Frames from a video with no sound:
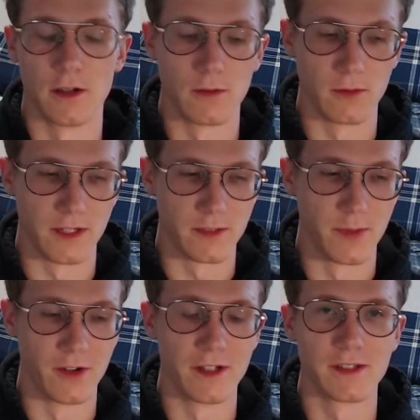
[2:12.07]

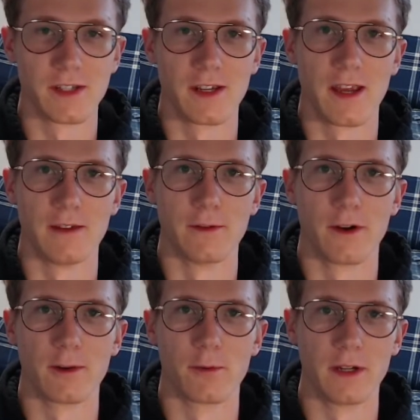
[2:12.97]
experiencing a
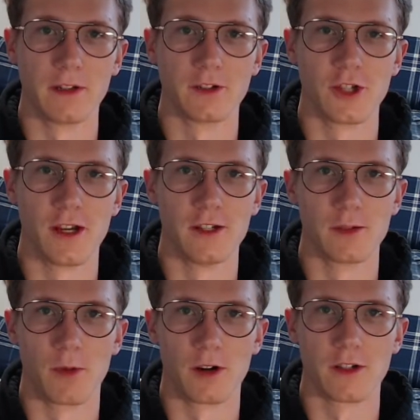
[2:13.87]
very real change
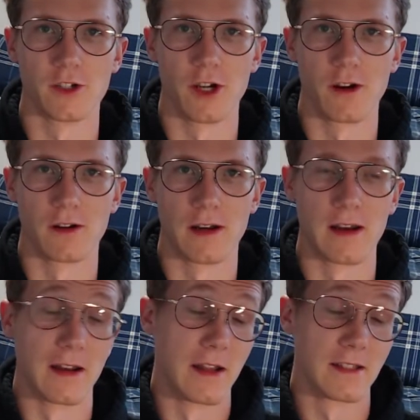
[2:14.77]
in market share
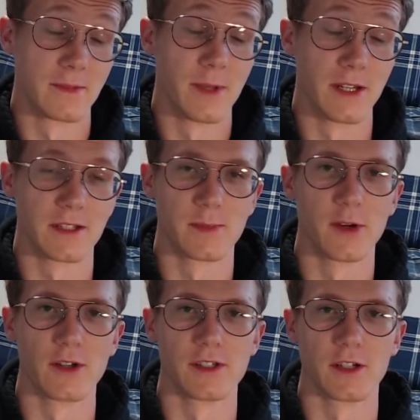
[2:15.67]
and has been
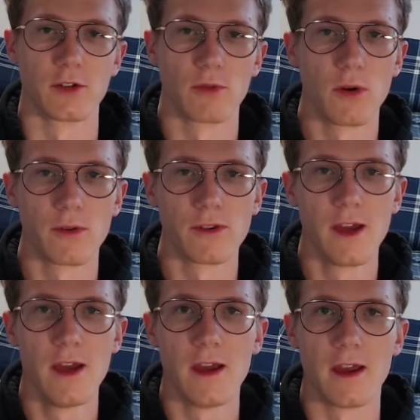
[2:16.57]
experiencing growth
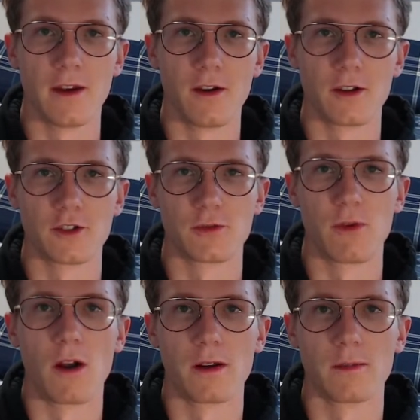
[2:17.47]
in not just
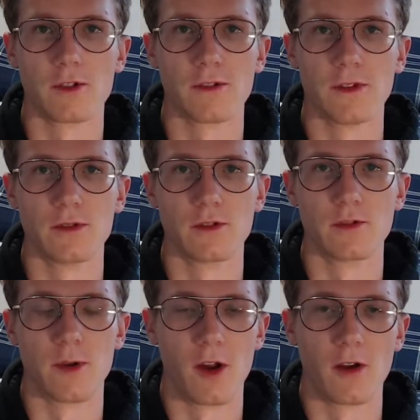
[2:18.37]
raw numbers of users,
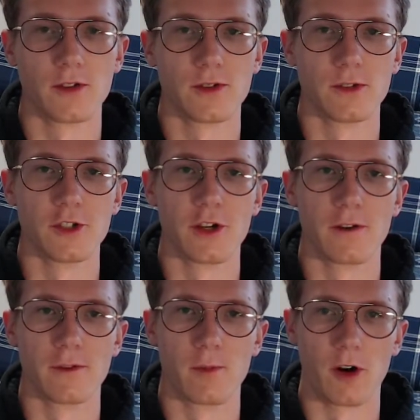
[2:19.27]
but also its share
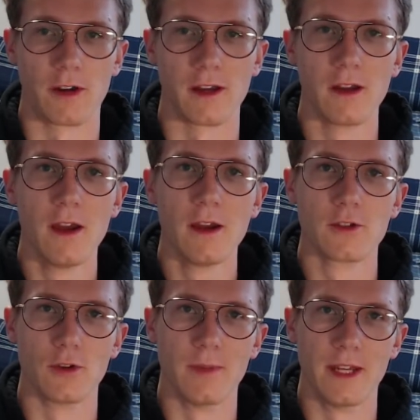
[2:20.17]
of the market.
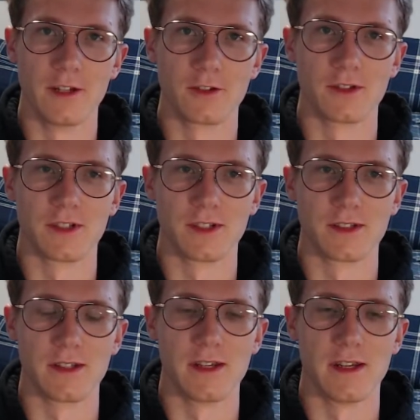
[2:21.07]
So it'll be interesting to
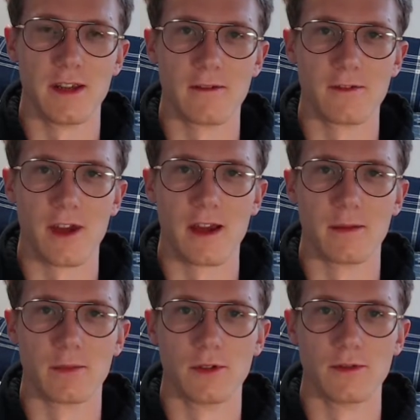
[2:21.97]
see if that
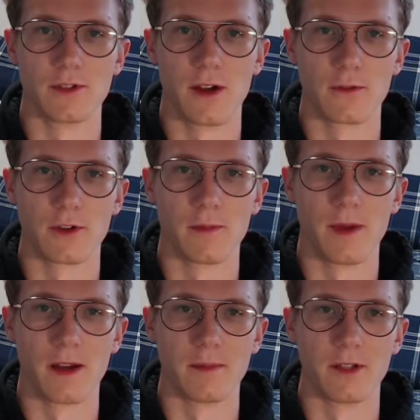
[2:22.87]
improves software
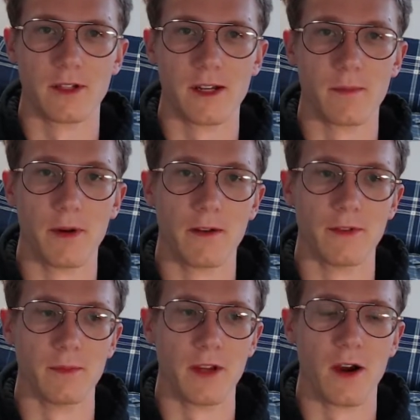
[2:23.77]
compatibility above
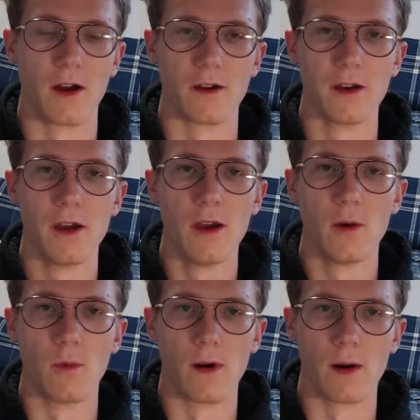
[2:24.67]
and beyond
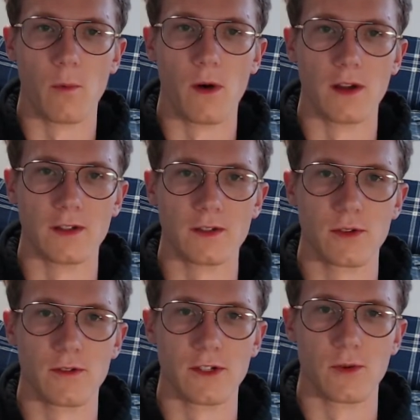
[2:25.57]
where it was
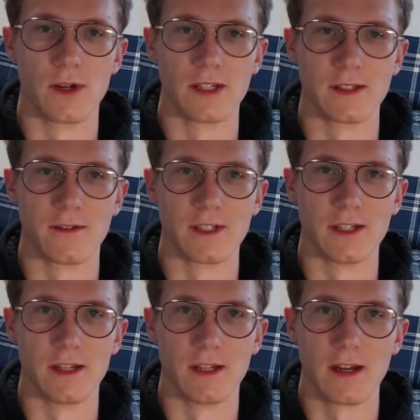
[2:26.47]
sort of in
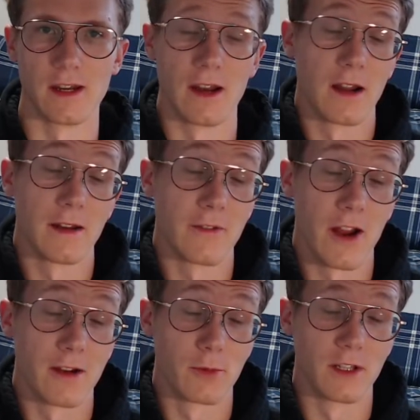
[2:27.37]
2017. And I never
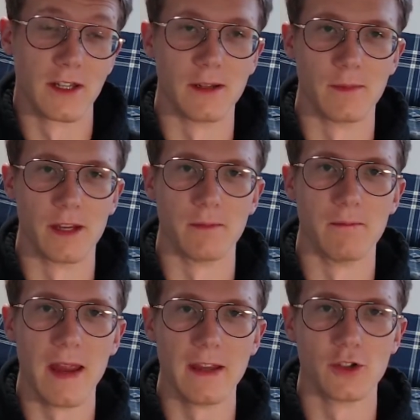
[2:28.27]
had really any
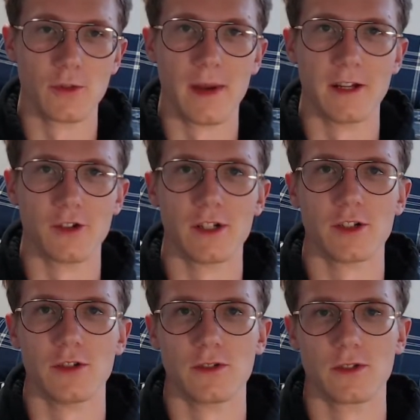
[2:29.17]
major
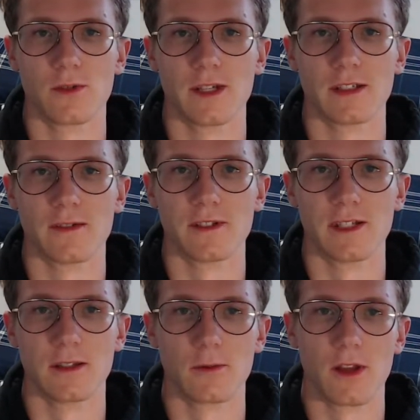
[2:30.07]
issues in
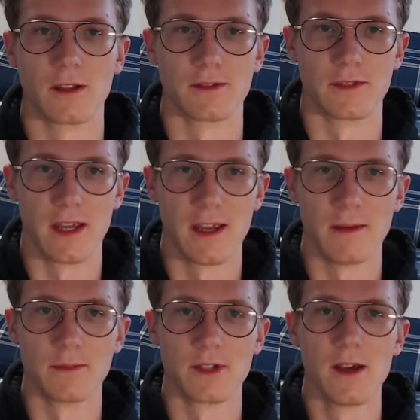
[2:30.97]
2017. There were lots of
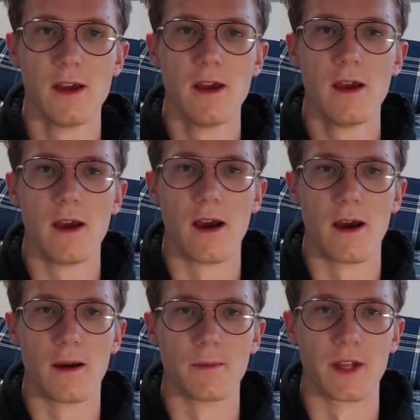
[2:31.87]
games
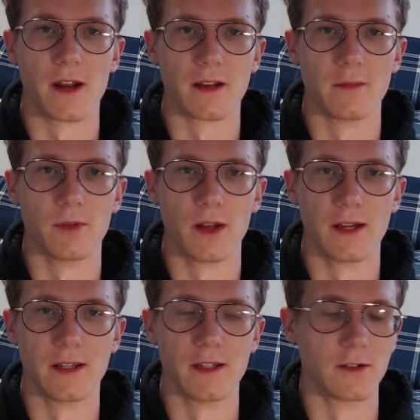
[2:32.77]
that I could
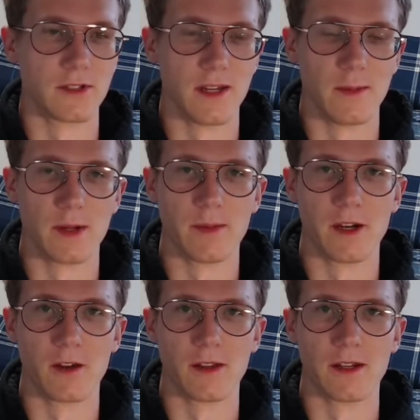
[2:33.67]
play. Steam had been
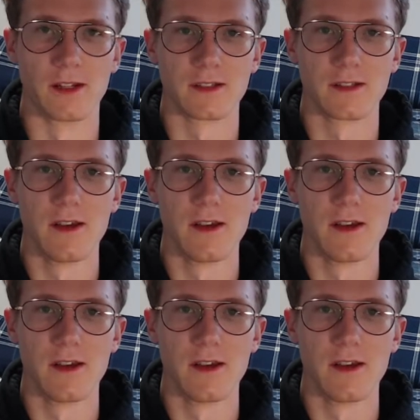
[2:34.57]
on Linux,